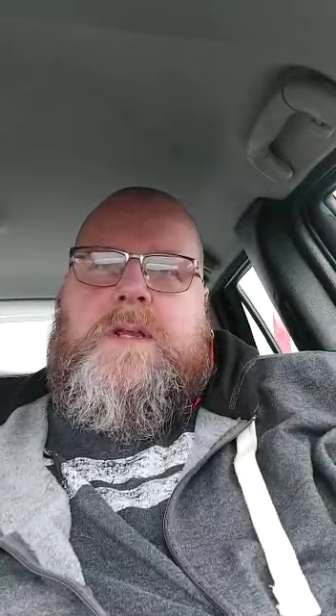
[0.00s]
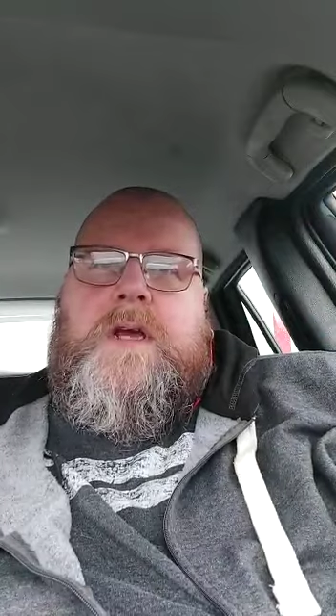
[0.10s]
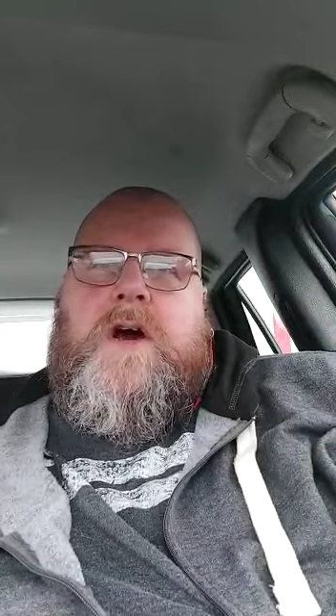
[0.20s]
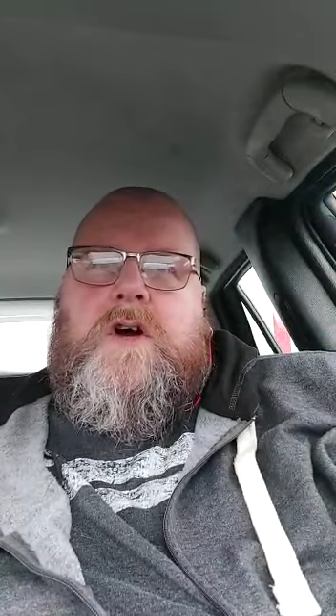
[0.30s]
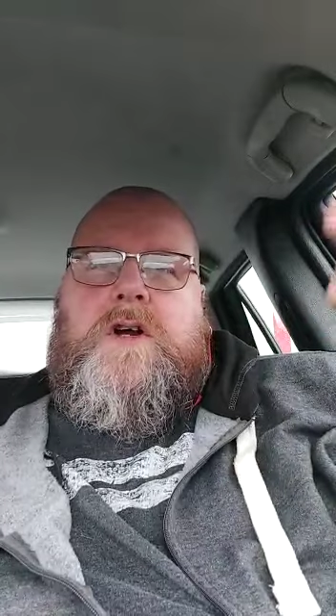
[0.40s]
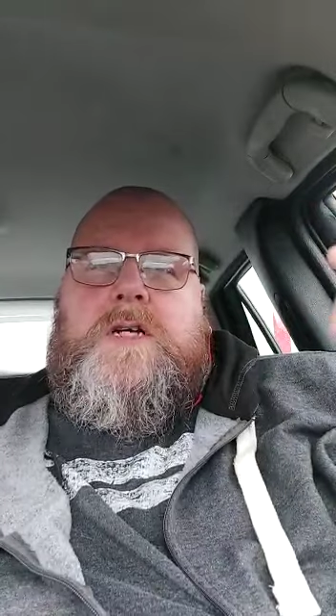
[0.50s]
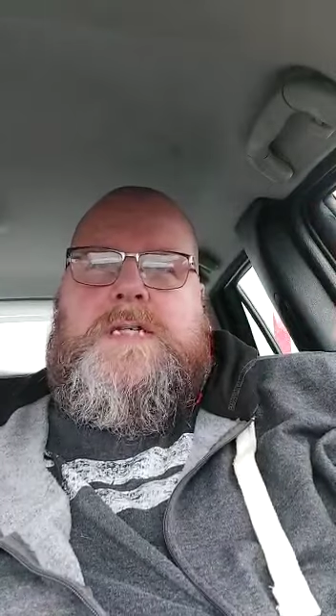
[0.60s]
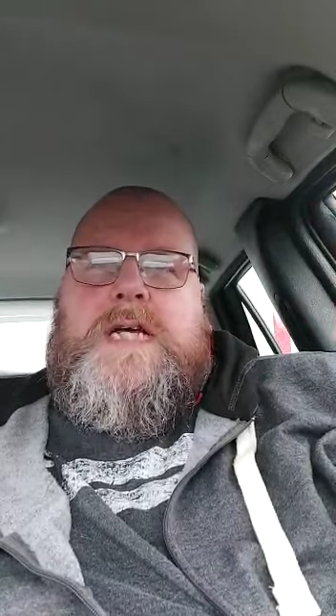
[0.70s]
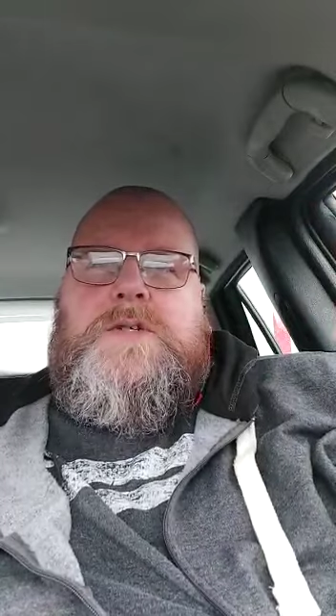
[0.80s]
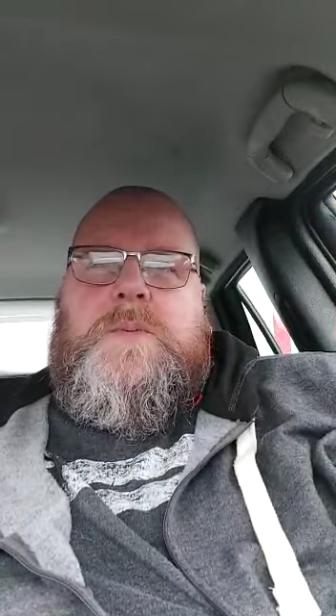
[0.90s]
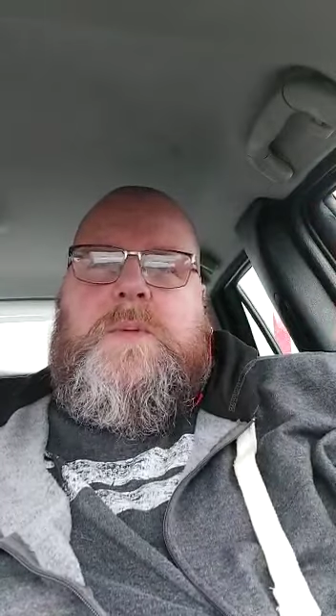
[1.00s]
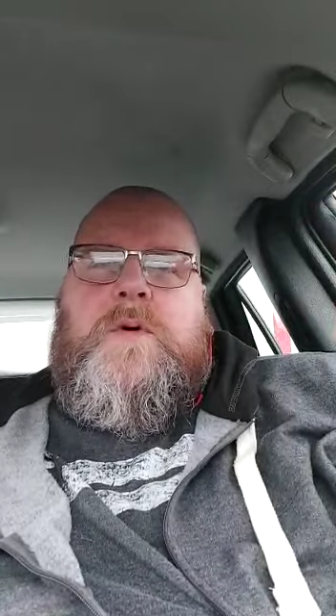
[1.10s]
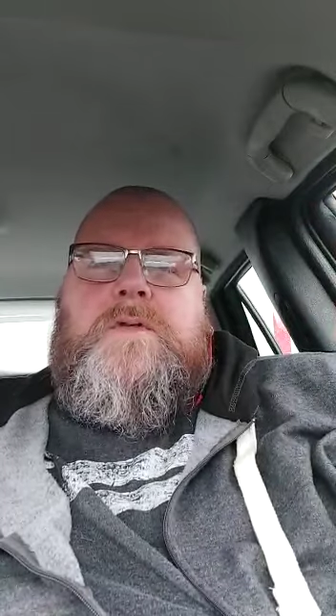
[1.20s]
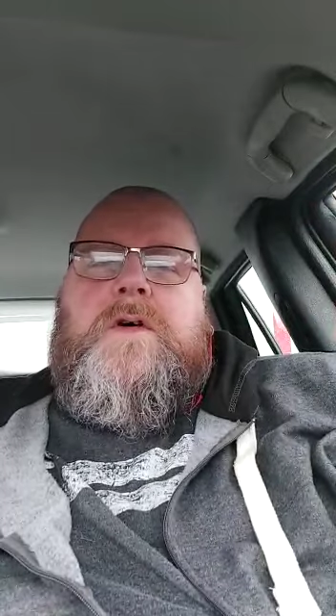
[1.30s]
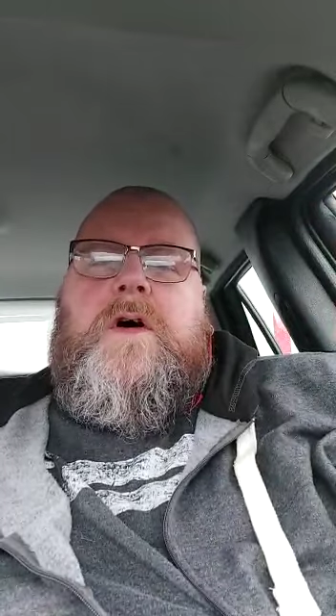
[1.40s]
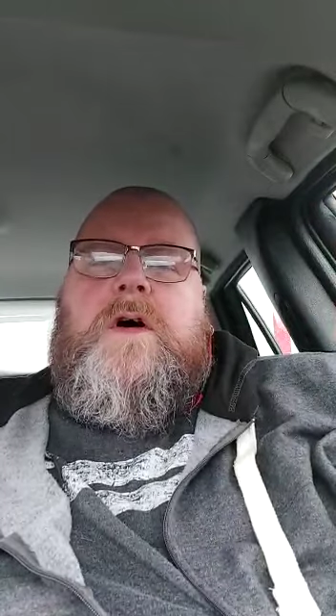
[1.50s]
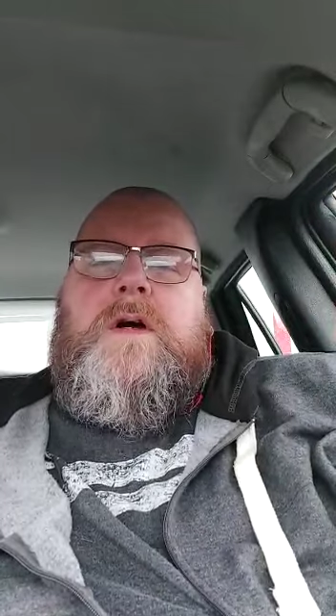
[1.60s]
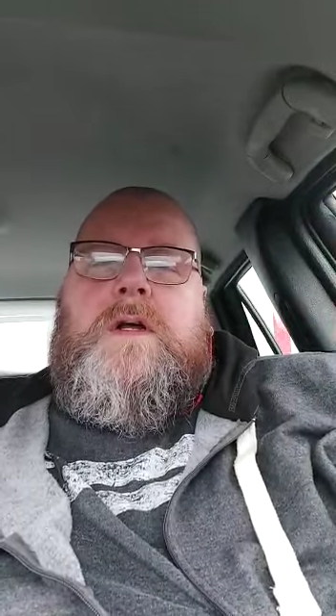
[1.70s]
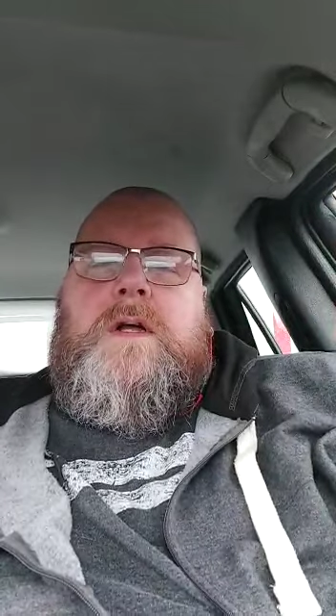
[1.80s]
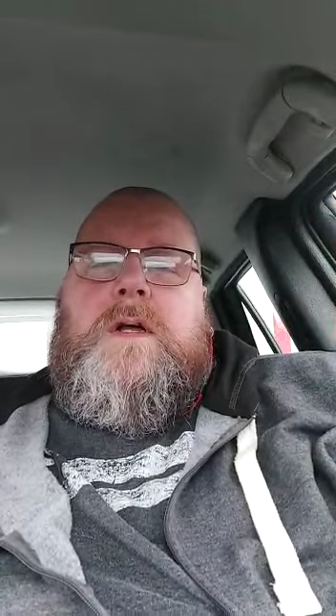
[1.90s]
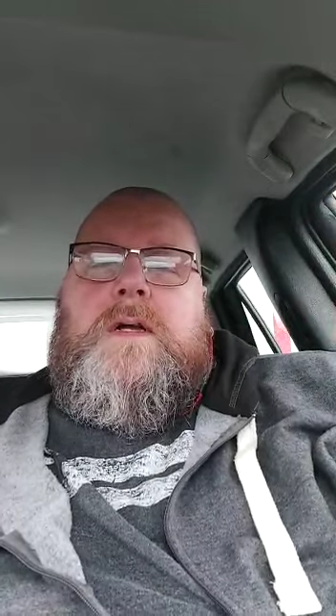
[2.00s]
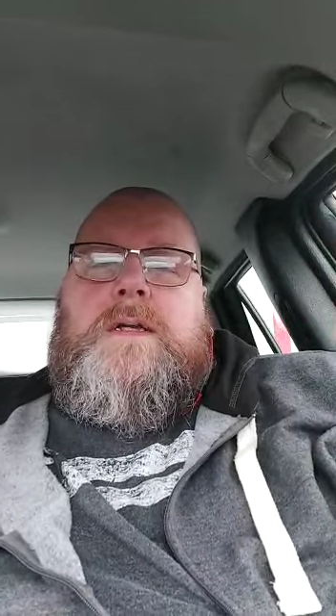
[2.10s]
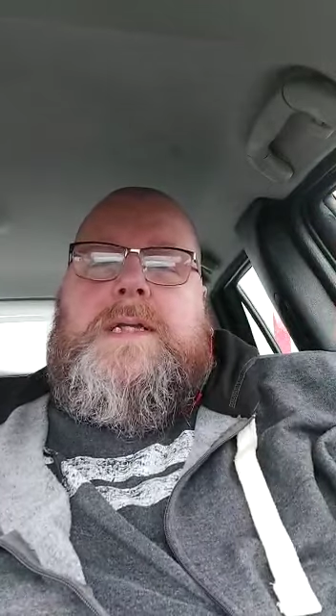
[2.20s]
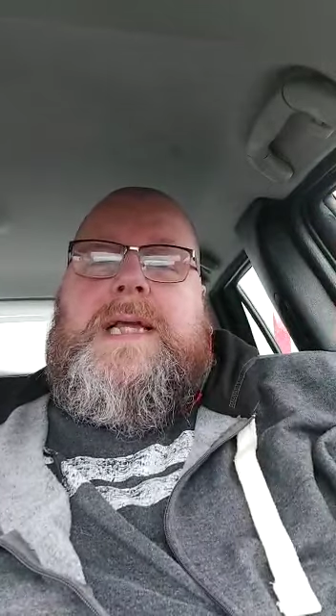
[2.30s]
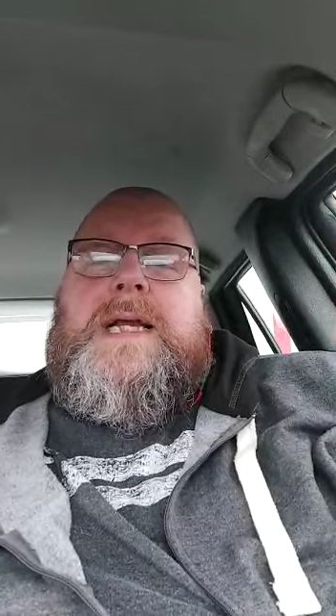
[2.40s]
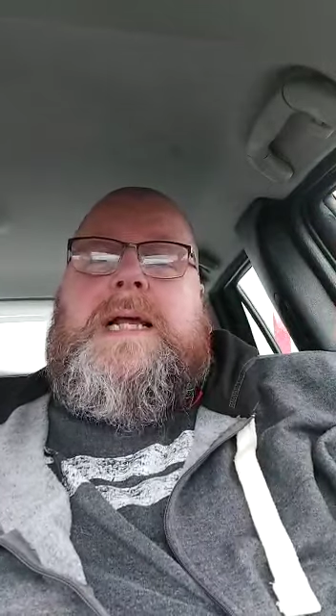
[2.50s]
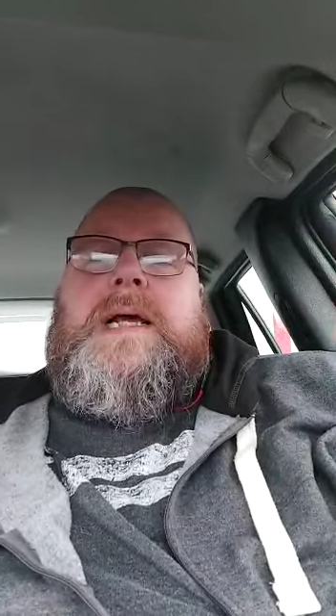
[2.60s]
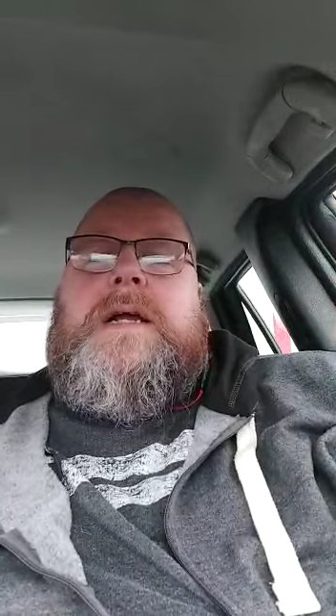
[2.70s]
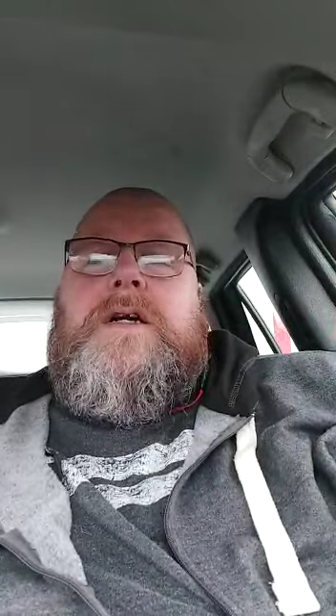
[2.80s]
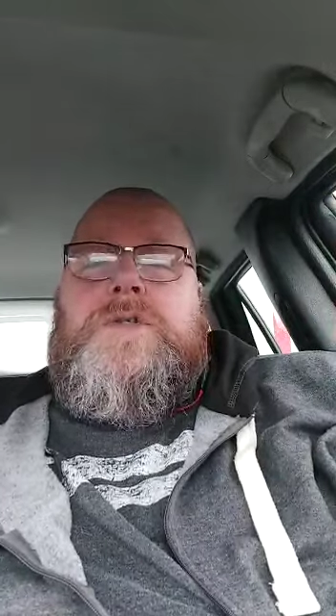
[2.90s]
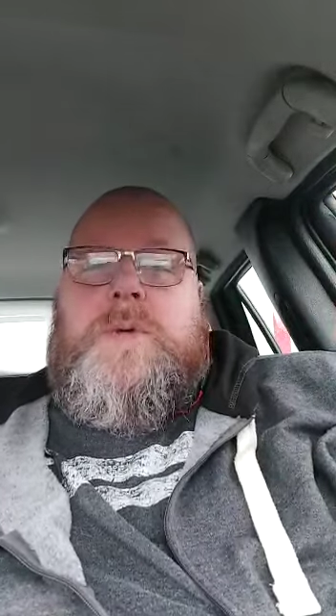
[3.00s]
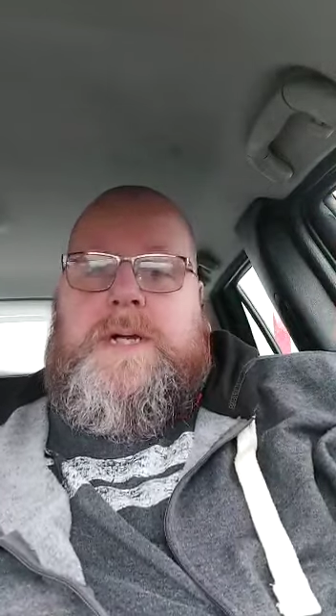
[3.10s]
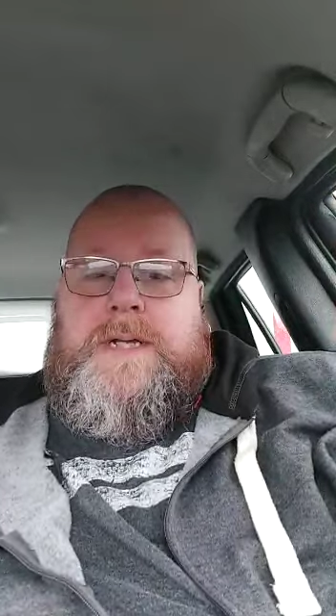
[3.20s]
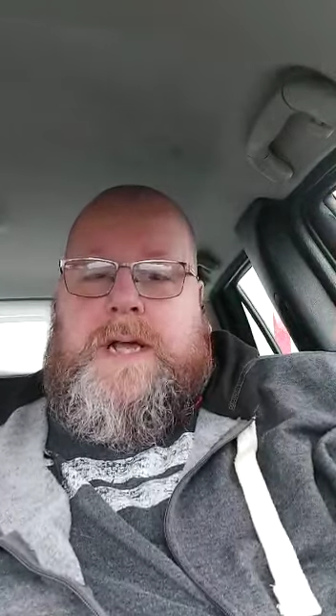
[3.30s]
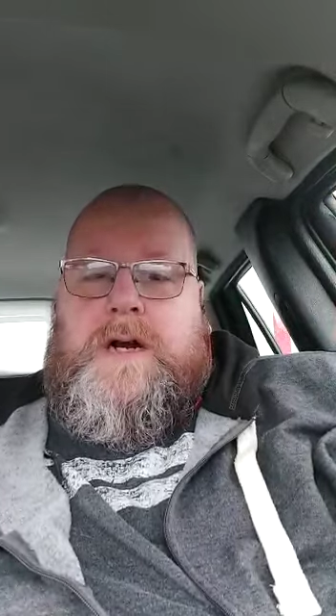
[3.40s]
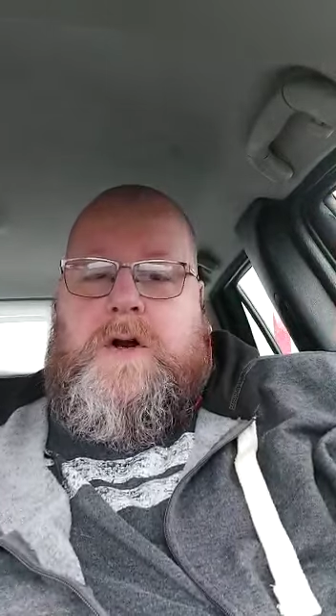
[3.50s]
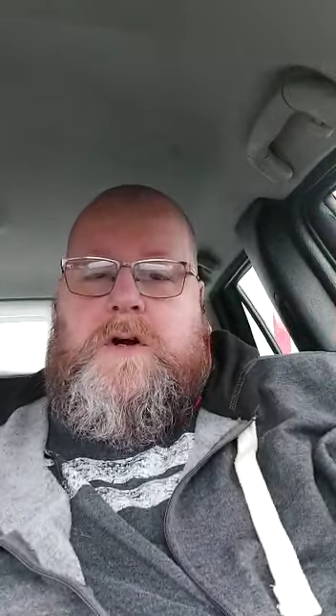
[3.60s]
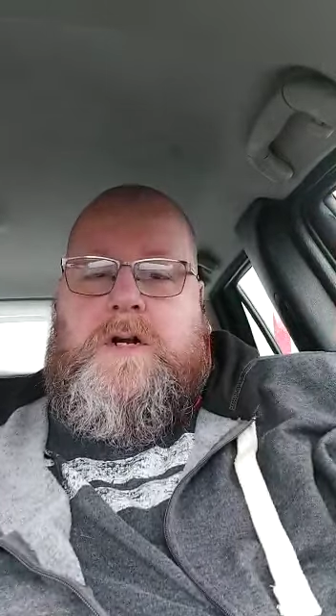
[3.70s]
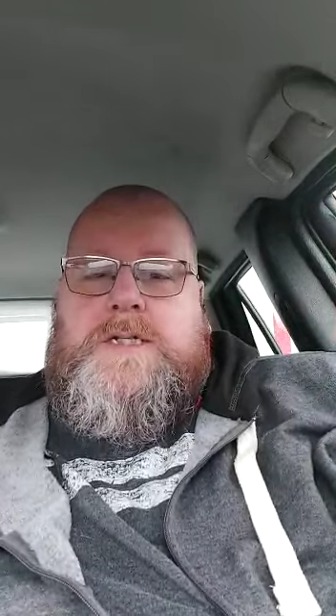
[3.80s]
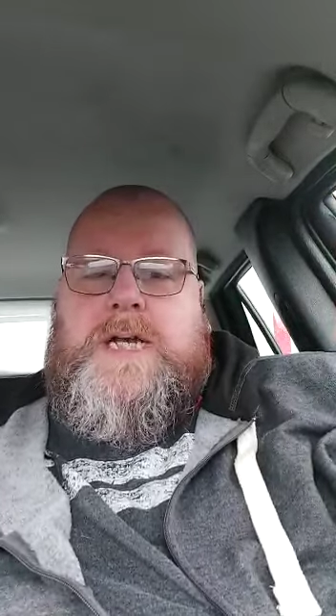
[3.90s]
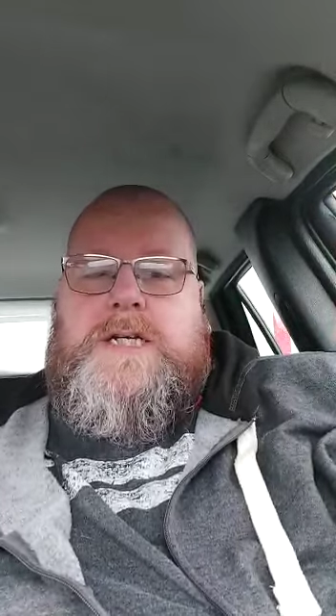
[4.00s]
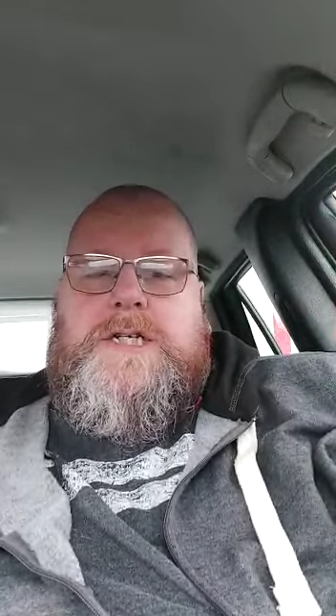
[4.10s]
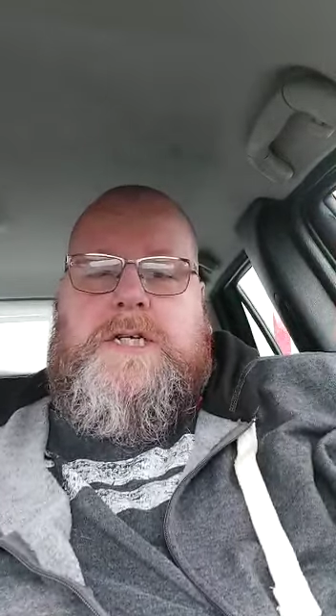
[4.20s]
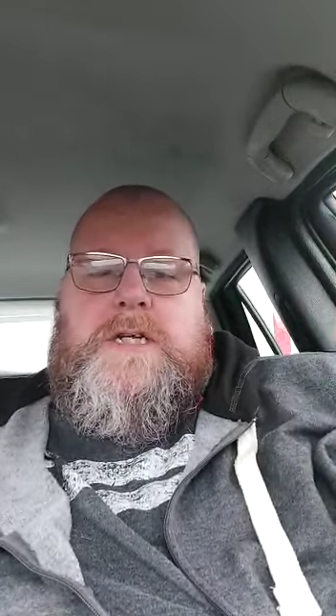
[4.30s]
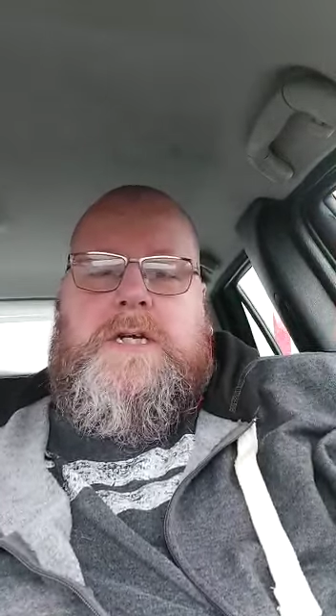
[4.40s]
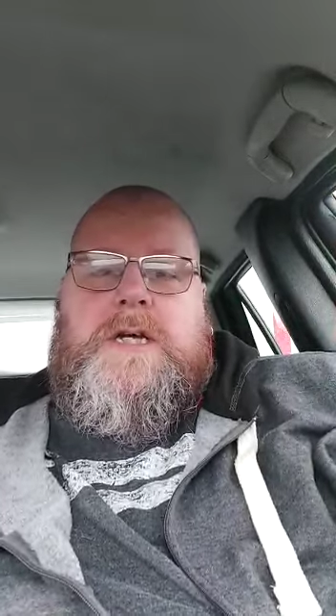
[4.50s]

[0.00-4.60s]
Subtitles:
the organisation we work for, the leaders within that organisation,